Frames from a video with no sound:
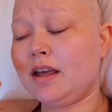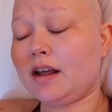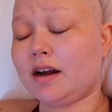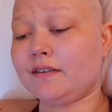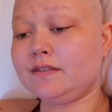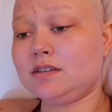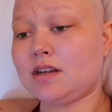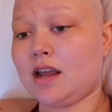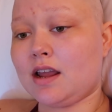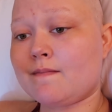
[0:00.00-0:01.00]
And I have to
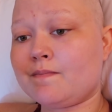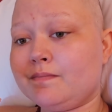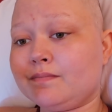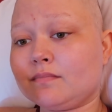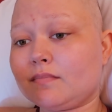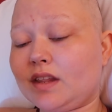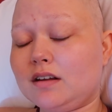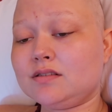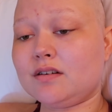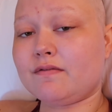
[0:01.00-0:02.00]
say,
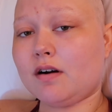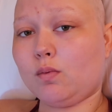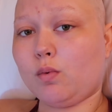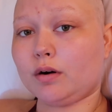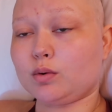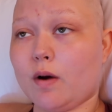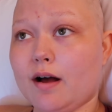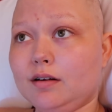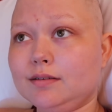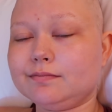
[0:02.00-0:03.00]
so far it worked
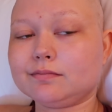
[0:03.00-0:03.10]
well.